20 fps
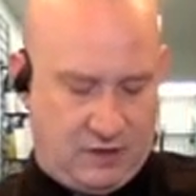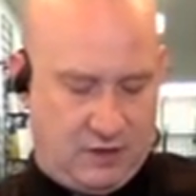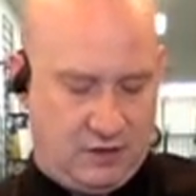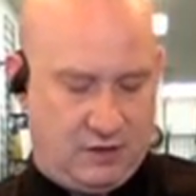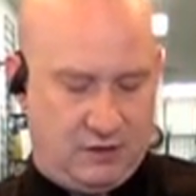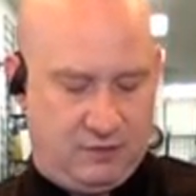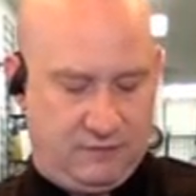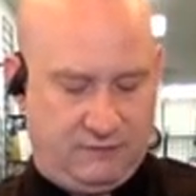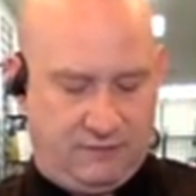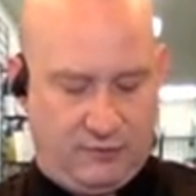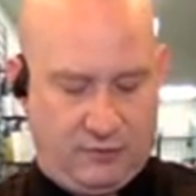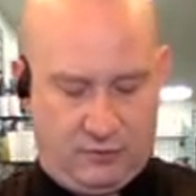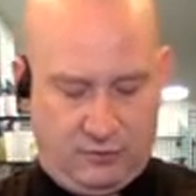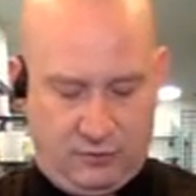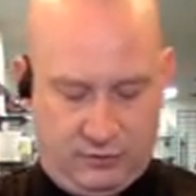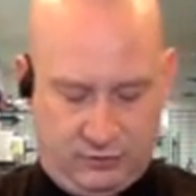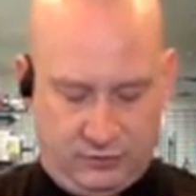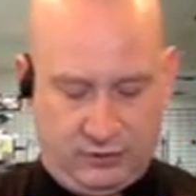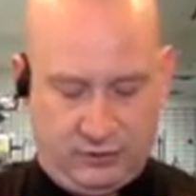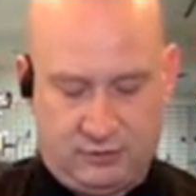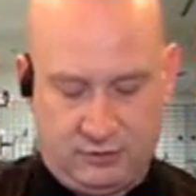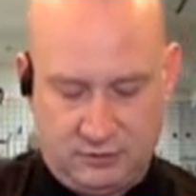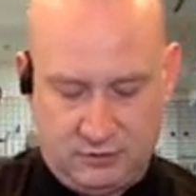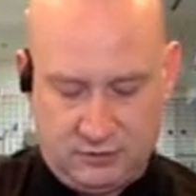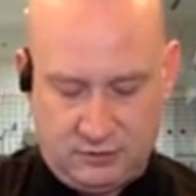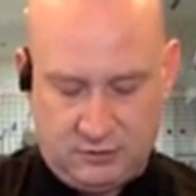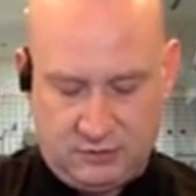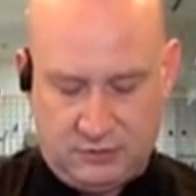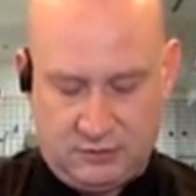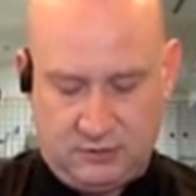then you fold
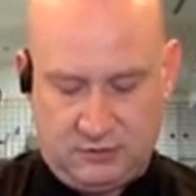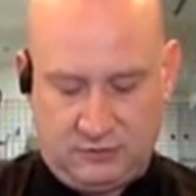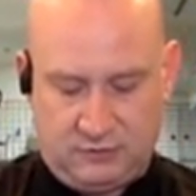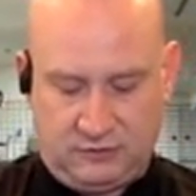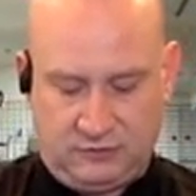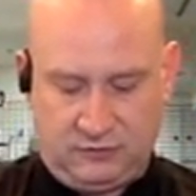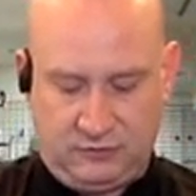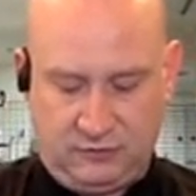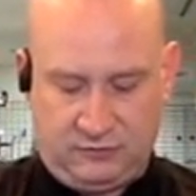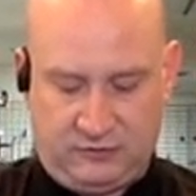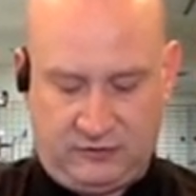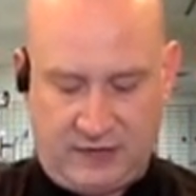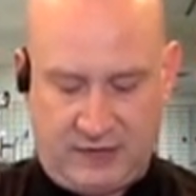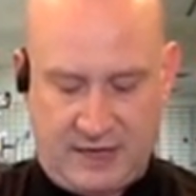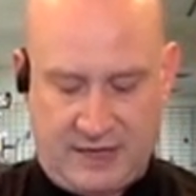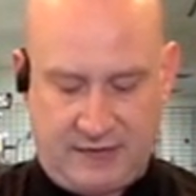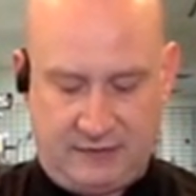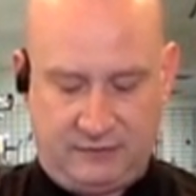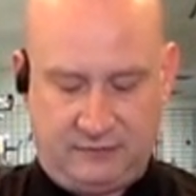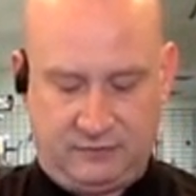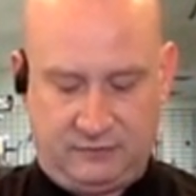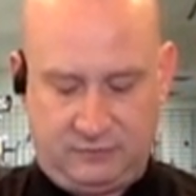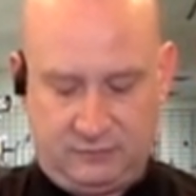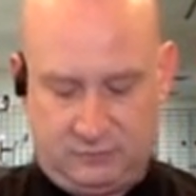the two sides.